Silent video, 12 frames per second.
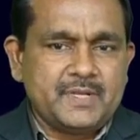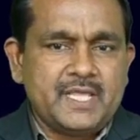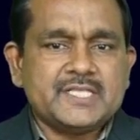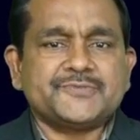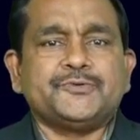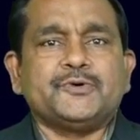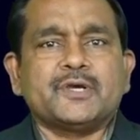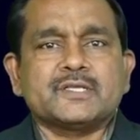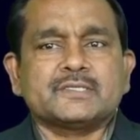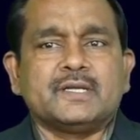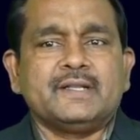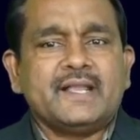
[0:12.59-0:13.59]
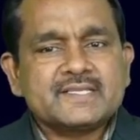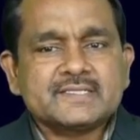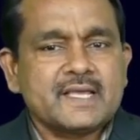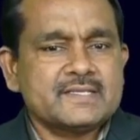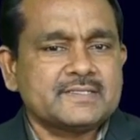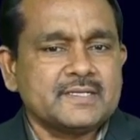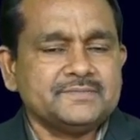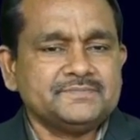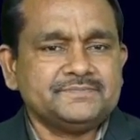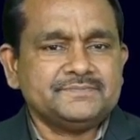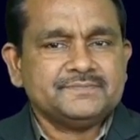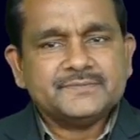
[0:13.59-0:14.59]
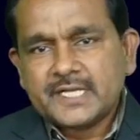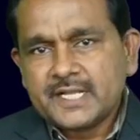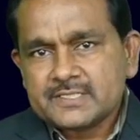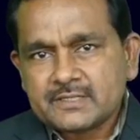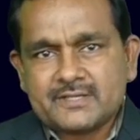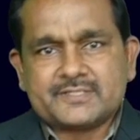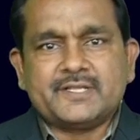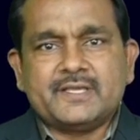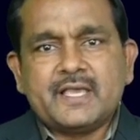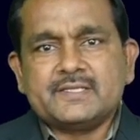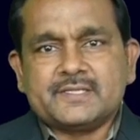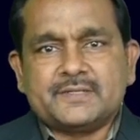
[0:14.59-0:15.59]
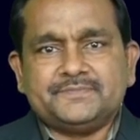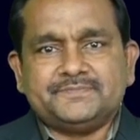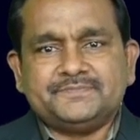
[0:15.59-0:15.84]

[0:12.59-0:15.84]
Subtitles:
Please focus on next exam, that is costing exam.